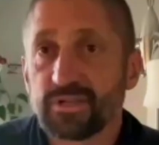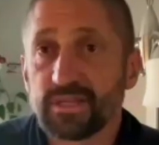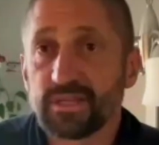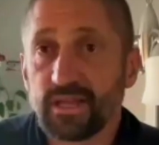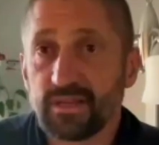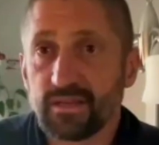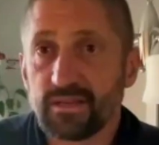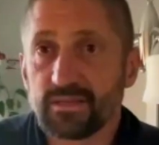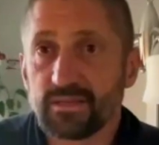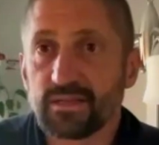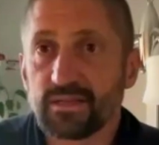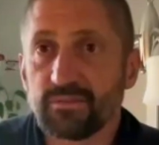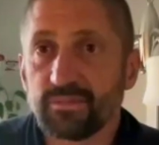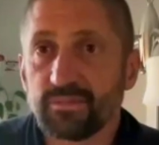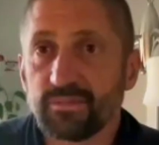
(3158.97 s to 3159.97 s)
your
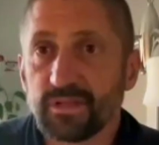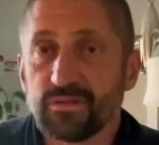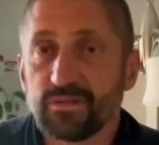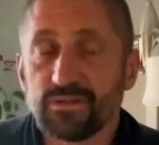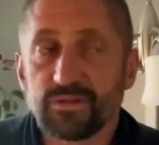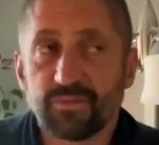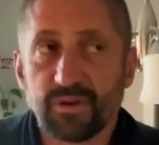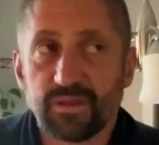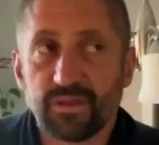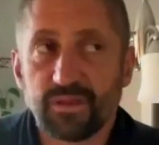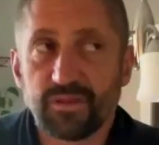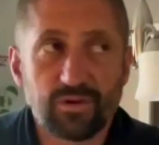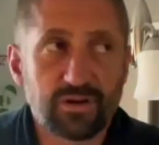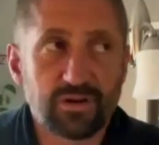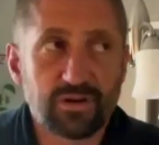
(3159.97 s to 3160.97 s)
attendance, and please do spread
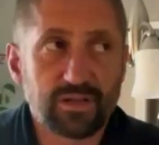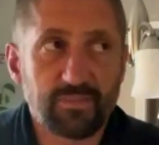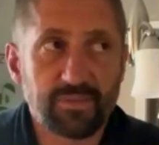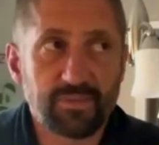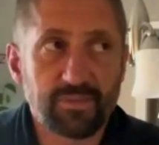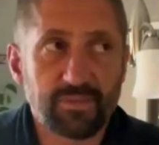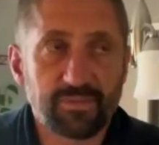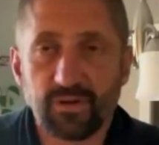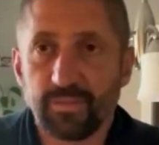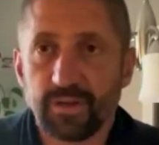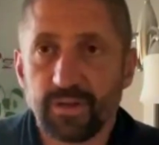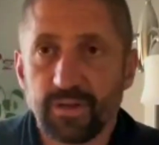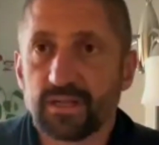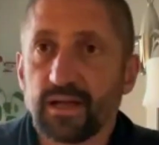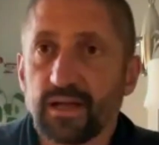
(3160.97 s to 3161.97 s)
the word and let people know
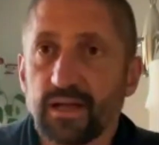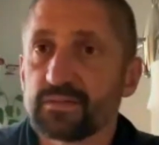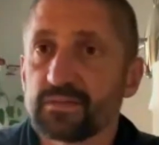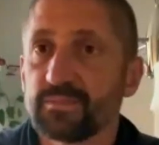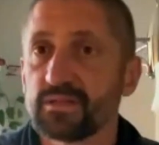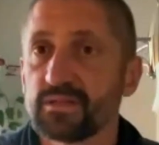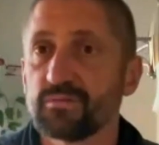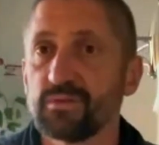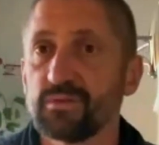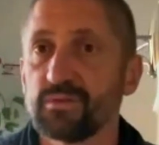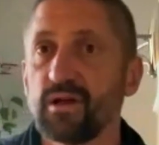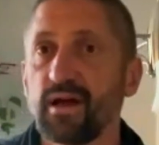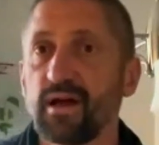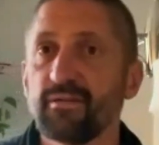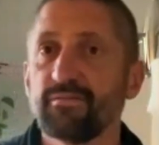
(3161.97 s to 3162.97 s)
about the class, because we
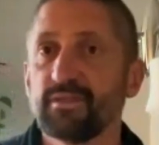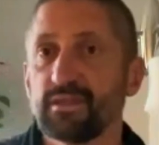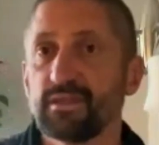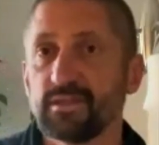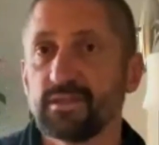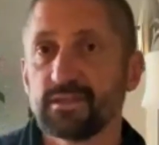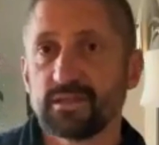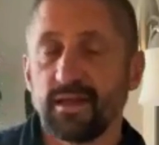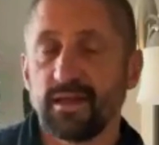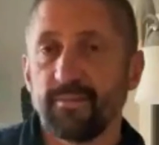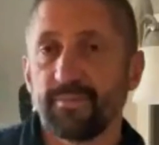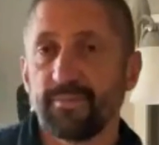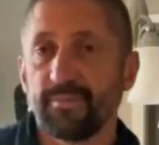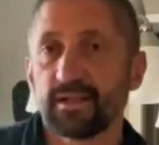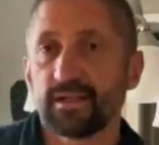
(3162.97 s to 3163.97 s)
do have these
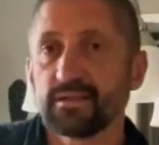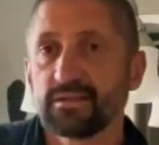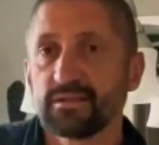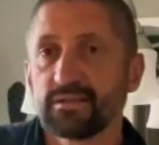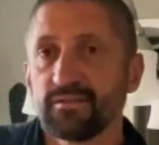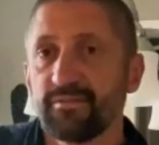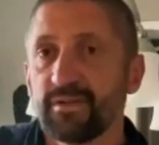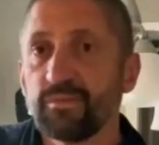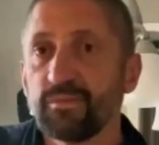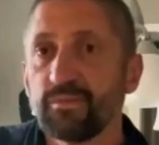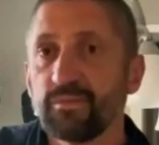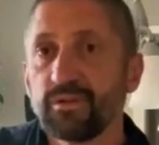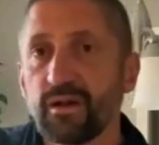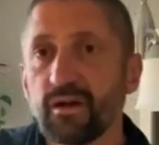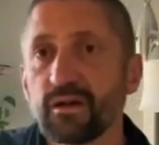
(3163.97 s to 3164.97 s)
classes
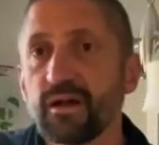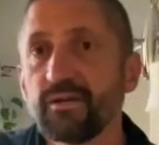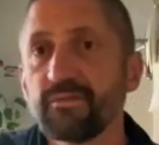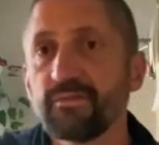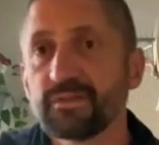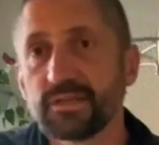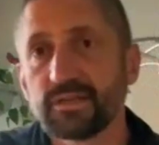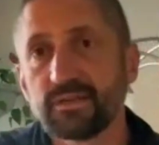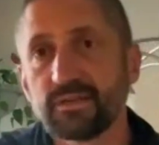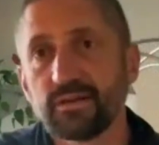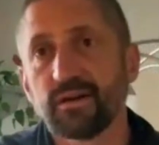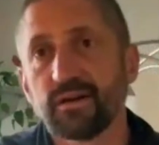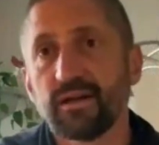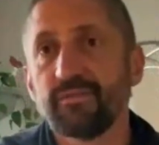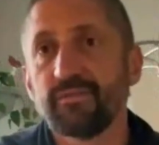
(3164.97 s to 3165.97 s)
available and archived
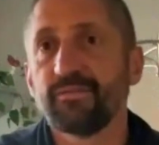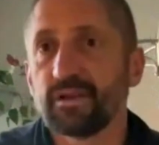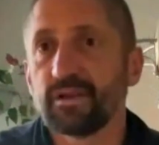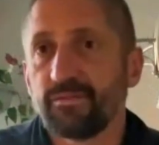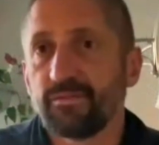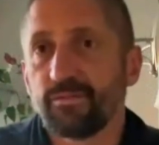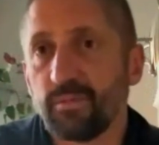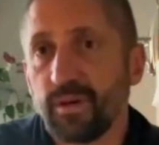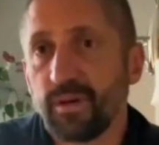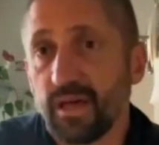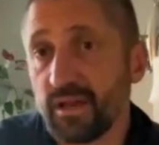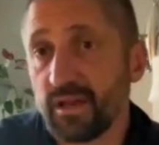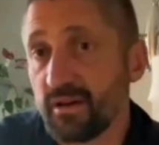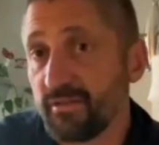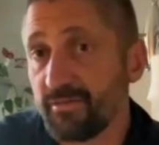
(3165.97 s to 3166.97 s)
on video
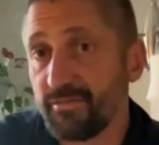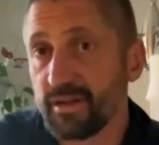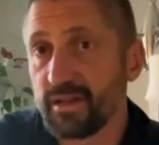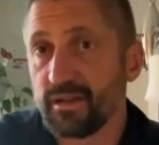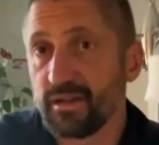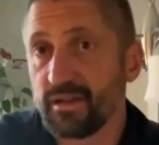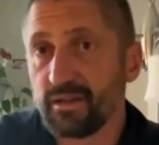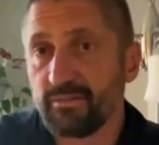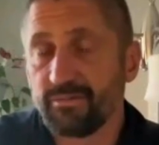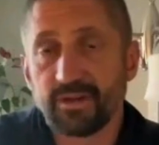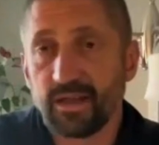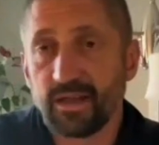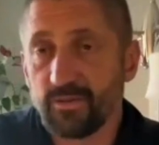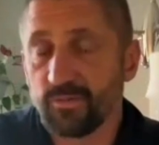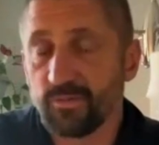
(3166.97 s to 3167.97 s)
format and are free
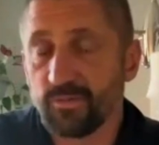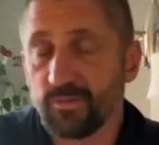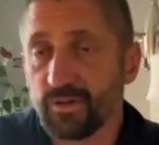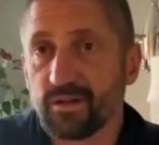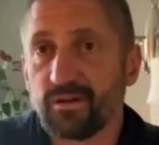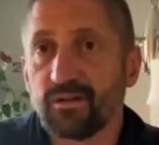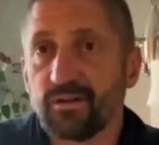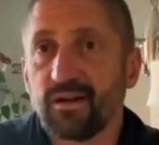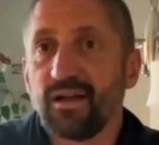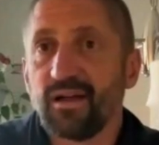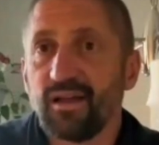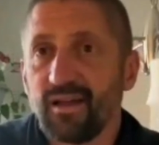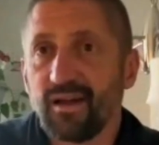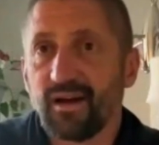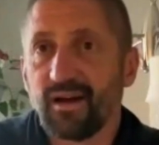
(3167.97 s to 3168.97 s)
to anyone. So
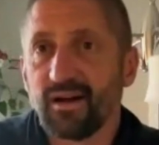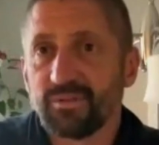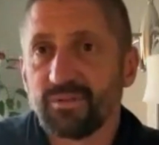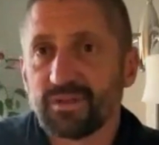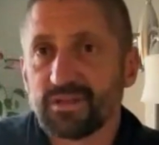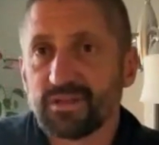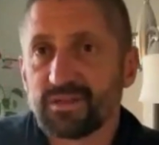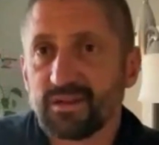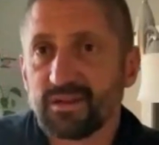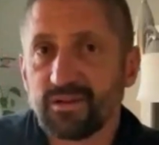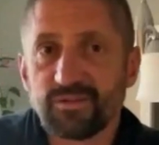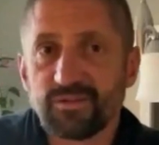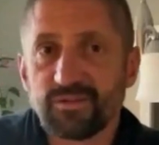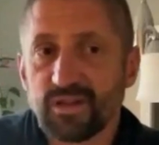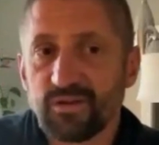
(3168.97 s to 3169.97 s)
please
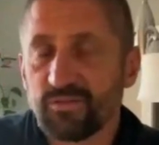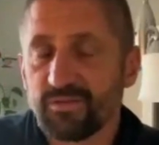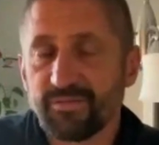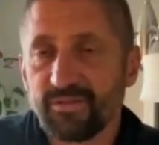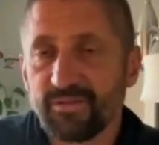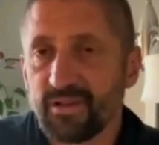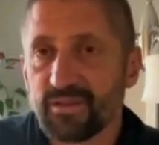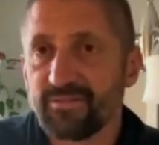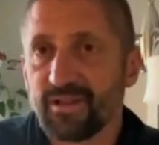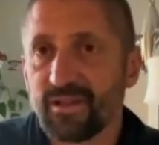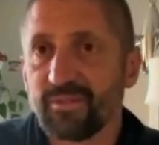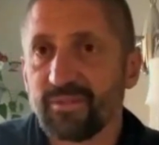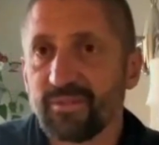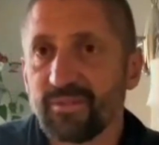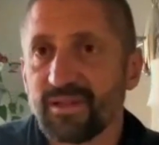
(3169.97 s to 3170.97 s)
share those out with friends,
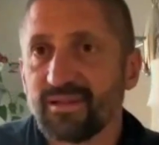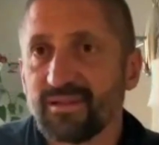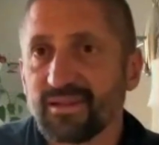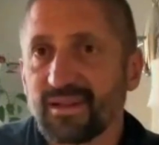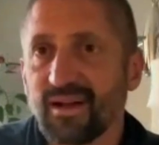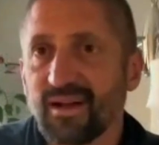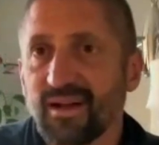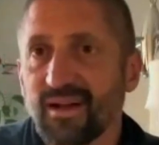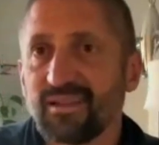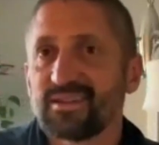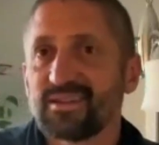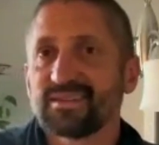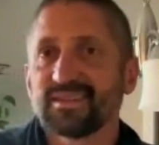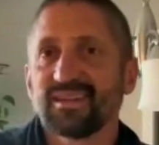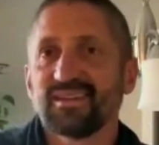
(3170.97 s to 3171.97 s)
family,
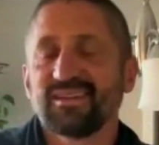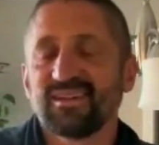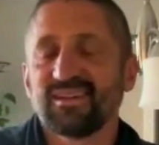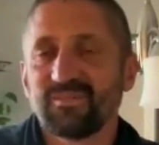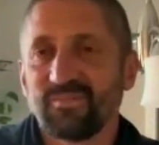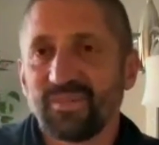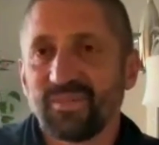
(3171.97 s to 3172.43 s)
colleagues, and